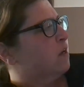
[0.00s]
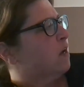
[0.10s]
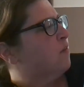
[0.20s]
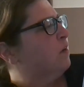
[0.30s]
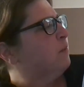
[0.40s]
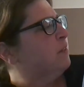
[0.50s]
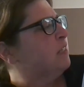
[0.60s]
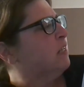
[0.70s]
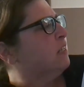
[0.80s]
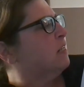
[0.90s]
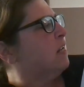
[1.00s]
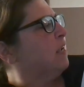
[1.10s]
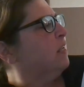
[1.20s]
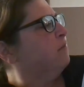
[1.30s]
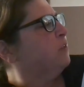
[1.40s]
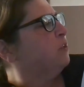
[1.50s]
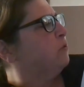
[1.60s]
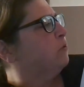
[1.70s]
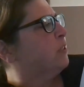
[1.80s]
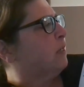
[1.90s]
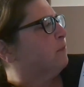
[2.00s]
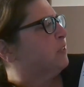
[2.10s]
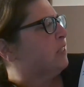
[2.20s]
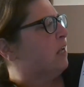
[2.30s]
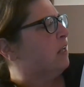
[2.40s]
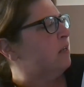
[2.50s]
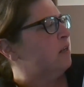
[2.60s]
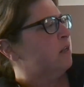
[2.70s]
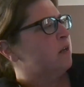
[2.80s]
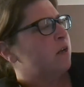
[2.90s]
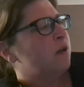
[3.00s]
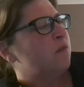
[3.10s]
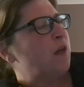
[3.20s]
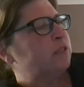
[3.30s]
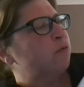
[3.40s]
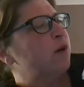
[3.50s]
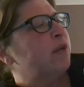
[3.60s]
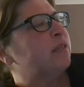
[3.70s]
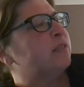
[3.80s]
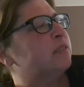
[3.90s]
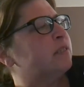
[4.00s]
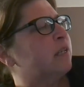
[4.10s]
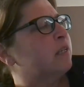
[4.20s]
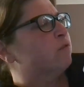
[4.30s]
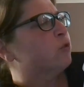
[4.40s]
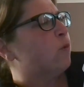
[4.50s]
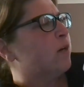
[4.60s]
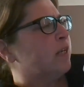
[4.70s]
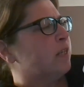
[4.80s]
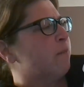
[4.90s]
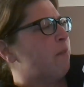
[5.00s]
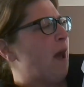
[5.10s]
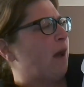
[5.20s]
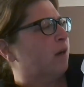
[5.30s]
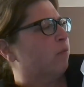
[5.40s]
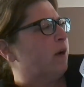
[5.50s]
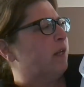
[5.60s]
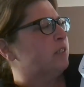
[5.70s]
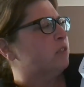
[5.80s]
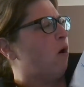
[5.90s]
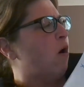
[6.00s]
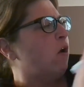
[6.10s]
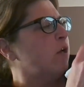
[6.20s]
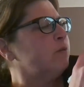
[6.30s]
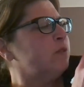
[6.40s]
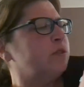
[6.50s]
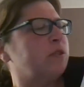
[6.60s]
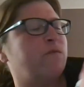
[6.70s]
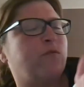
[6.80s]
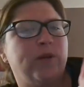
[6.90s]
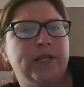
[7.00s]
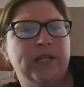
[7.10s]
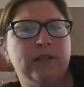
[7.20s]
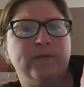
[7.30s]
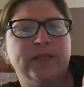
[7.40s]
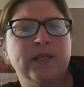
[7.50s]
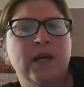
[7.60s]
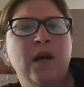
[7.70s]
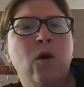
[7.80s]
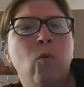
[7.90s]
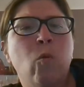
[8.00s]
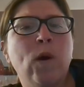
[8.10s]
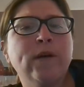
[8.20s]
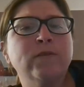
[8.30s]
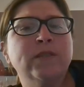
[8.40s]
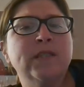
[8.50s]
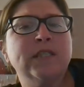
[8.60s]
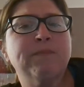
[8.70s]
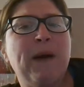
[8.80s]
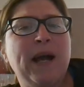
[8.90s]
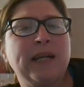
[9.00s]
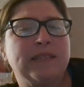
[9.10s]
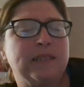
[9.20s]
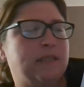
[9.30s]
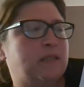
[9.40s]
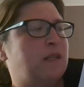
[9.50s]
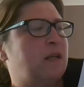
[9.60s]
And then I'm going to take negative 2 times 10. That's where I get this negative 20 in the back, right? So all I was looking for here was what goes in these boxes.